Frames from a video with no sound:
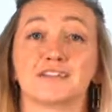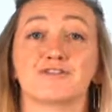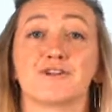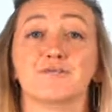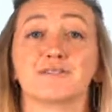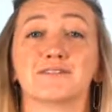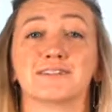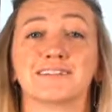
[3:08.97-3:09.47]

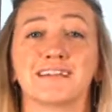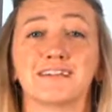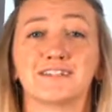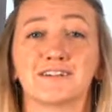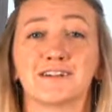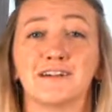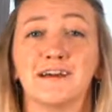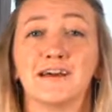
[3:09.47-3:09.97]
Astronomical
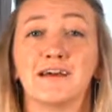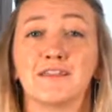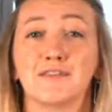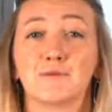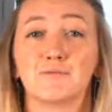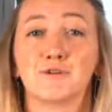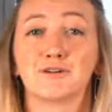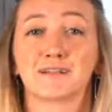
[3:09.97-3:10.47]
Center.
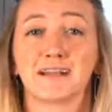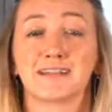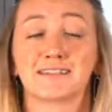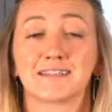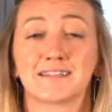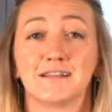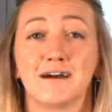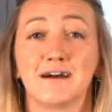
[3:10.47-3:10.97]
They're
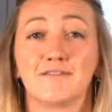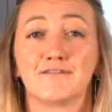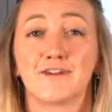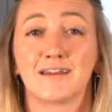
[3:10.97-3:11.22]
broadcasting the live